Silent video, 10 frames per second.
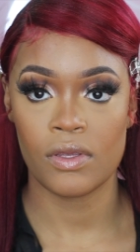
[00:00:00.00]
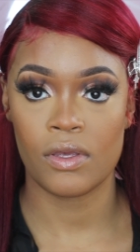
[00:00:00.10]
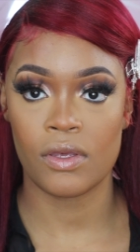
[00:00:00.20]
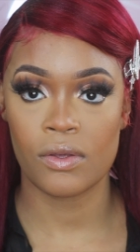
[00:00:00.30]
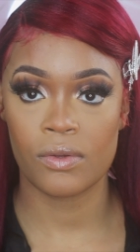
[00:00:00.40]

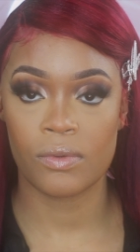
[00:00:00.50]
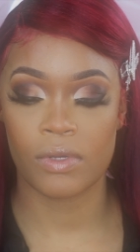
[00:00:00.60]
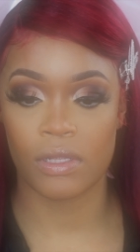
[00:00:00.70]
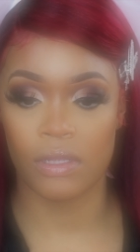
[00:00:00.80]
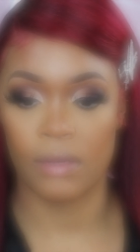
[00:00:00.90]
Cute.
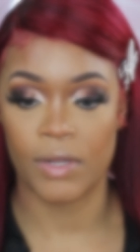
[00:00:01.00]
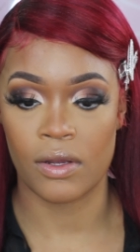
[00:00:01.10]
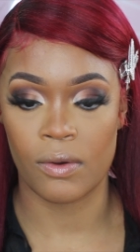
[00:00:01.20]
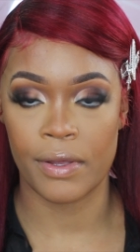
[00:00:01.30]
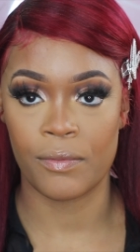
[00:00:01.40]
And then I'm gonna
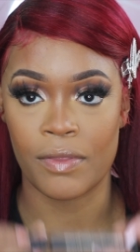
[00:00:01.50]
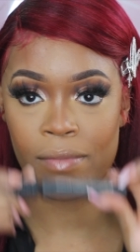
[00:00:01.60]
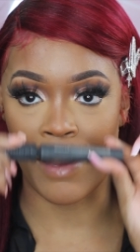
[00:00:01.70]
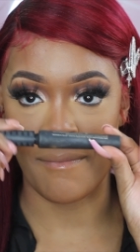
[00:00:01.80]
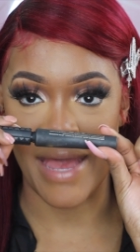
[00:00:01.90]
go in with
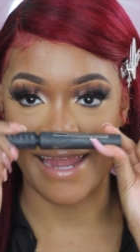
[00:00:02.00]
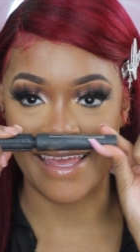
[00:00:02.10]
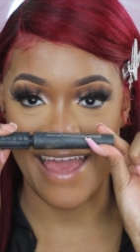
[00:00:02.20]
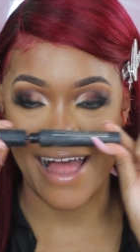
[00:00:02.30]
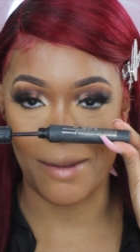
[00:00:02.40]
my Bad
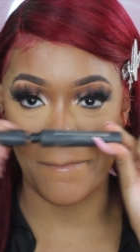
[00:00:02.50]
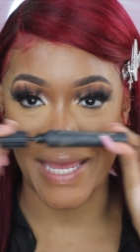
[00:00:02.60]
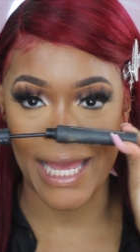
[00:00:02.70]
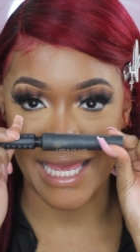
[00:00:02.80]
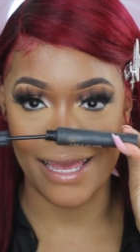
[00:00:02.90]
Gal
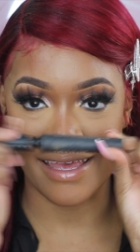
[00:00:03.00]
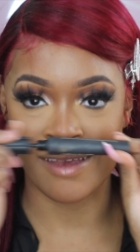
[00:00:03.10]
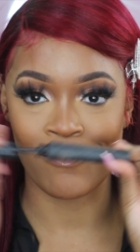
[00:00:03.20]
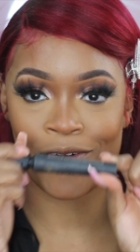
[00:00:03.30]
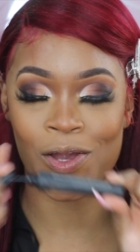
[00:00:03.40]
Bang
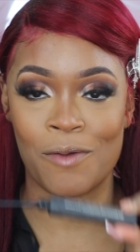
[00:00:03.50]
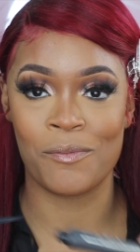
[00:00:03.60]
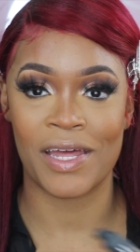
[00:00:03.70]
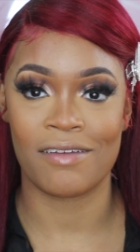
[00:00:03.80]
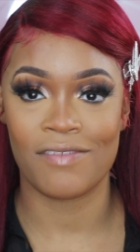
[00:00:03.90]
from
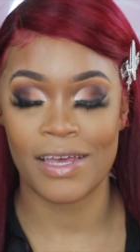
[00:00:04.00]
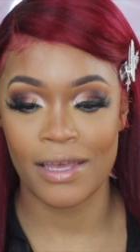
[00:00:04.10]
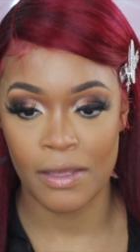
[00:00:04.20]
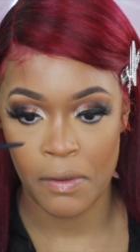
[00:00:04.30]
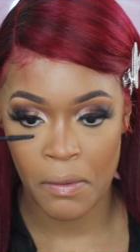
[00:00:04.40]

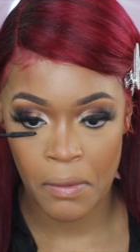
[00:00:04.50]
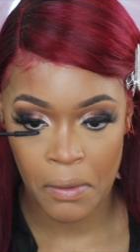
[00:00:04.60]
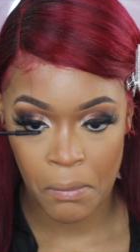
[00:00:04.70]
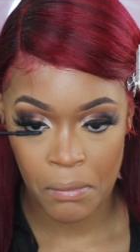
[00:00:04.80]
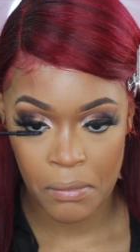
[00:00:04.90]
Benefit
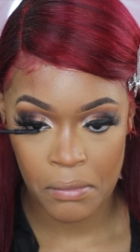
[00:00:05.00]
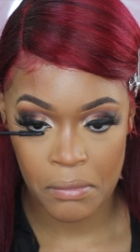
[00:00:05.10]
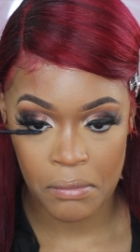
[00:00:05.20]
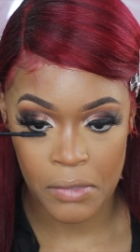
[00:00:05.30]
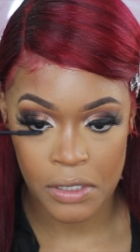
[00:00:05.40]

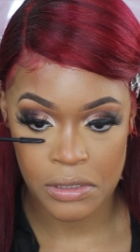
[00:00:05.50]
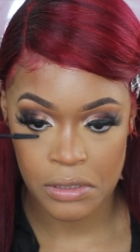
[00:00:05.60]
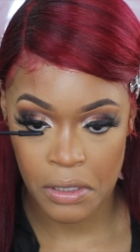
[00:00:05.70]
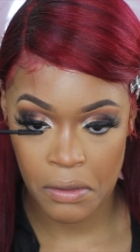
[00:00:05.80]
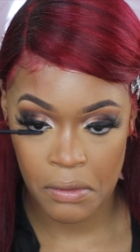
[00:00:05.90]

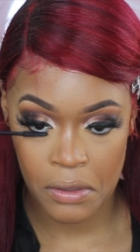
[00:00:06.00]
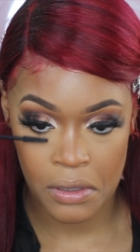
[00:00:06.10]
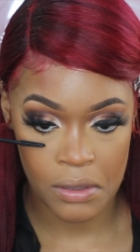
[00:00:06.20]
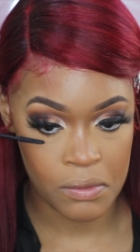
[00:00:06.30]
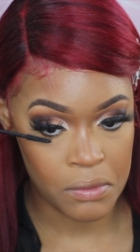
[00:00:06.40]

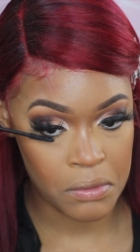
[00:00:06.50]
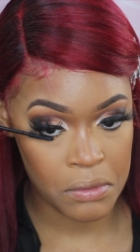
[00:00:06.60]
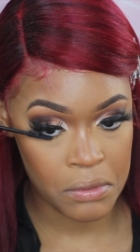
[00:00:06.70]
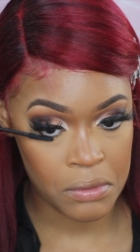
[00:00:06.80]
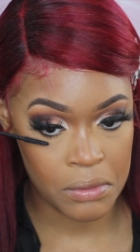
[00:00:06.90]
mascara.
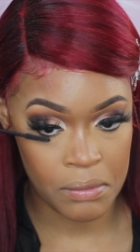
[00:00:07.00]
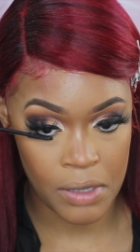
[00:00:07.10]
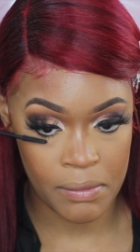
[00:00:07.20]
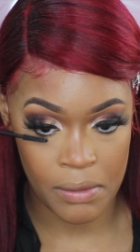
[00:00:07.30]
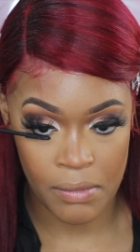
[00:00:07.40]
Ooh,
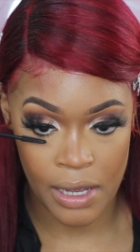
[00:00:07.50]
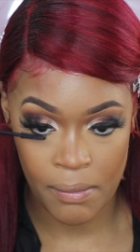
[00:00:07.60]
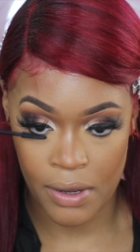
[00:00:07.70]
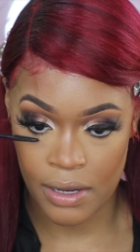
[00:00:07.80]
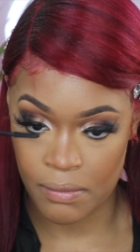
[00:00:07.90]
I mean, my
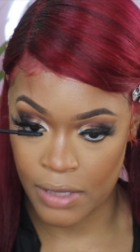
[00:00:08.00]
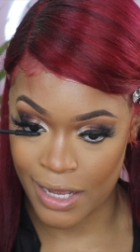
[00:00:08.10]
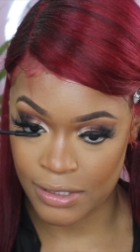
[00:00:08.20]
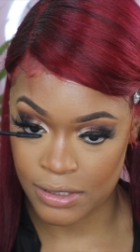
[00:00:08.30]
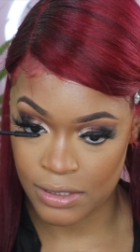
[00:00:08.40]
bottom
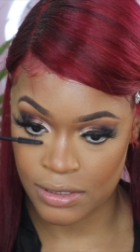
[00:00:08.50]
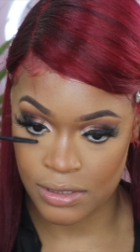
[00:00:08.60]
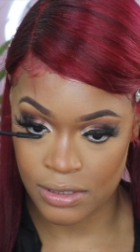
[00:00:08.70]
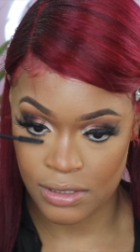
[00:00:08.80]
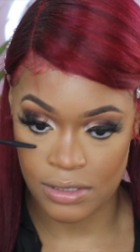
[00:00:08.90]

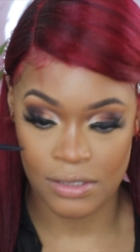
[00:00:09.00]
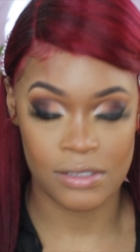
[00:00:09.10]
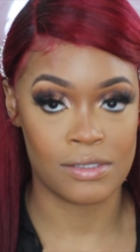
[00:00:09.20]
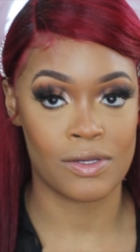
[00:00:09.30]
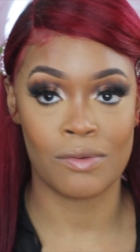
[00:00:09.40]
lashes,
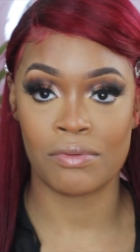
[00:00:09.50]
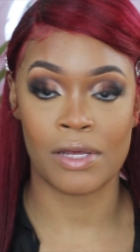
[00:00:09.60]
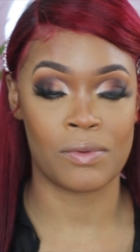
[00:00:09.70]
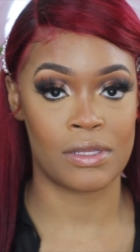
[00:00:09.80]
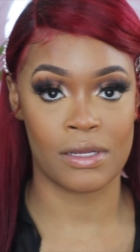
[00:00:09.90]
don't
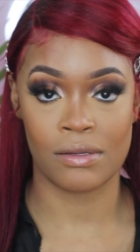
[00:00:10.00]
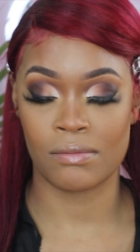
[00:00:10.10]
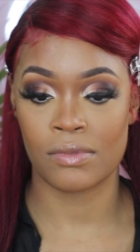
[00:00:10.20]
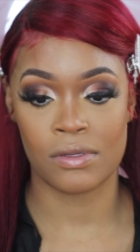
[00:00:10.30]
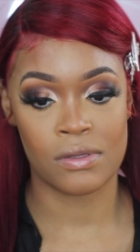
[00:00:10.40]
play with them.